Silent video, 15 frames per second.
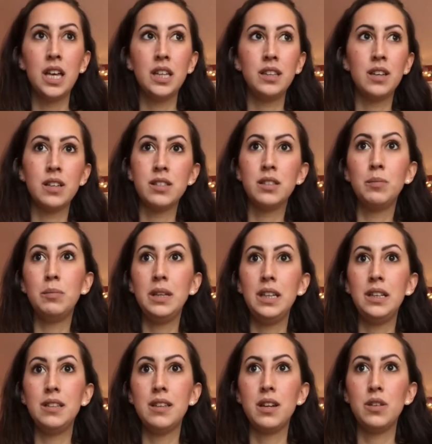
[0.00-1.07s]
doesn't
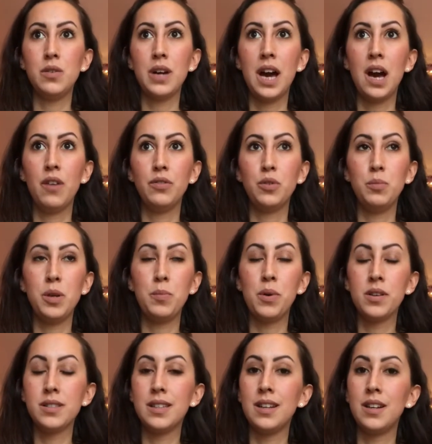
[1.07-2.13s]
mean that you have to be
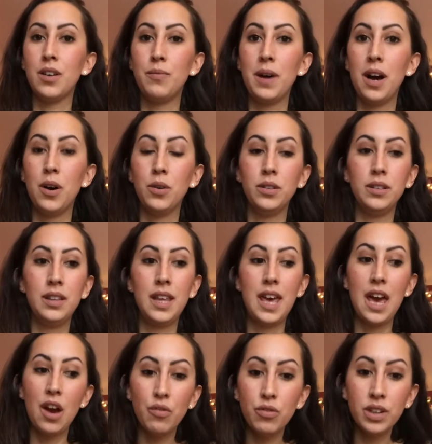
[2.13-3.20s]
positive about
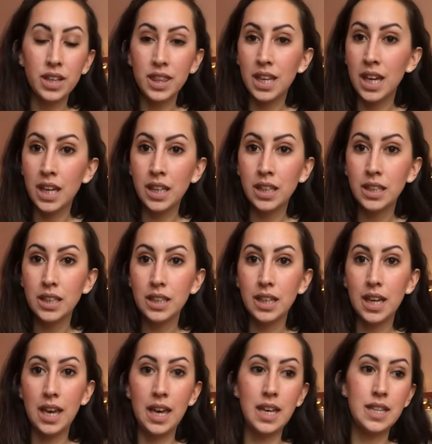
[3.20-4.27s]
everything
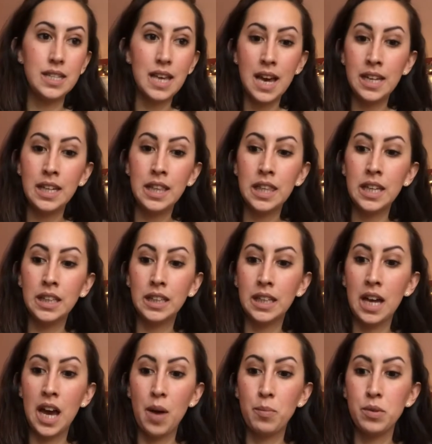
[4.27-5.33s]
and anything that
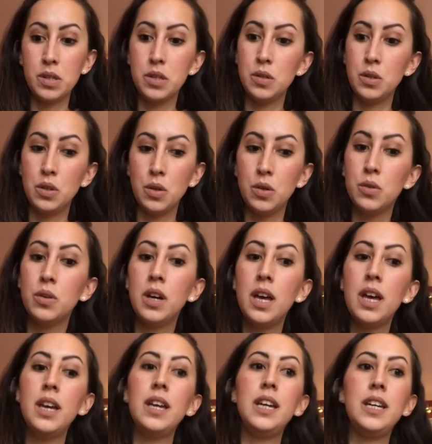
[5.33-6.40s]
happens to you.
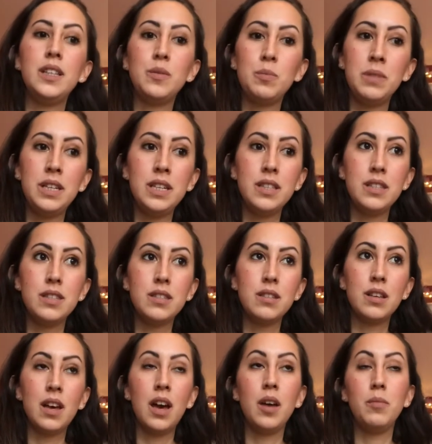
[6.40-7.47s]
It means,
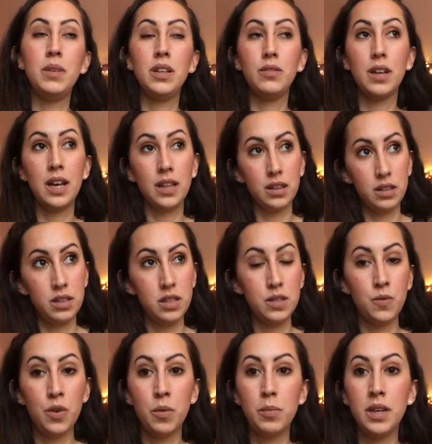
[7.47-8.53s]
I mean, at
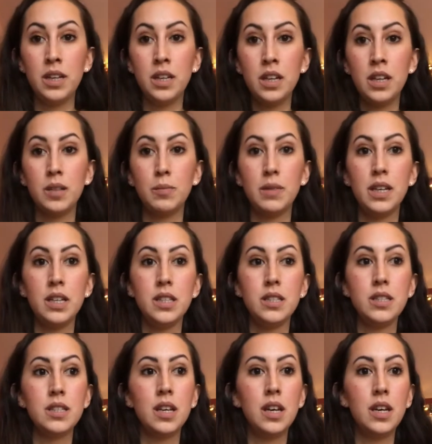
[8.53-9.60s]
least for me, it means
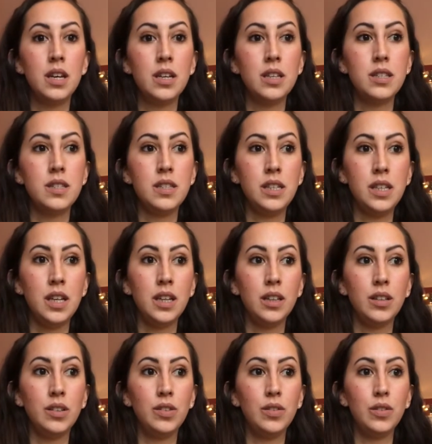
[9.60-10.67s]
seeing
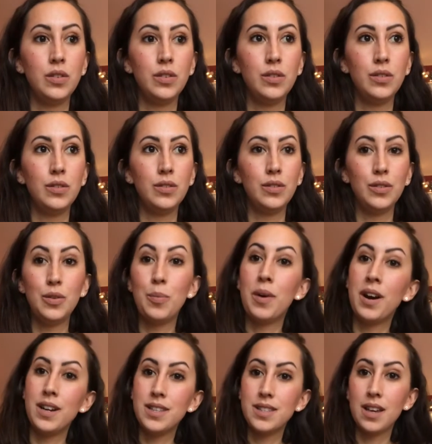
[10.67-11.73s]
the
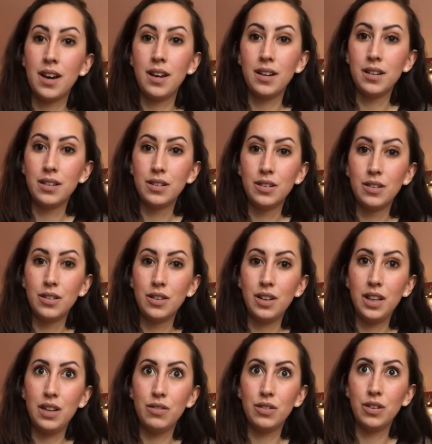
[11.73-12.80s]
bright side,
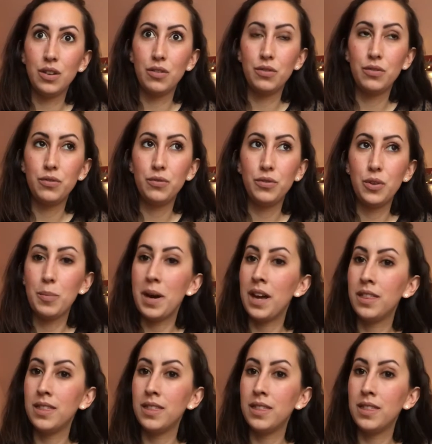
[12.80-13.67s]
even of the bad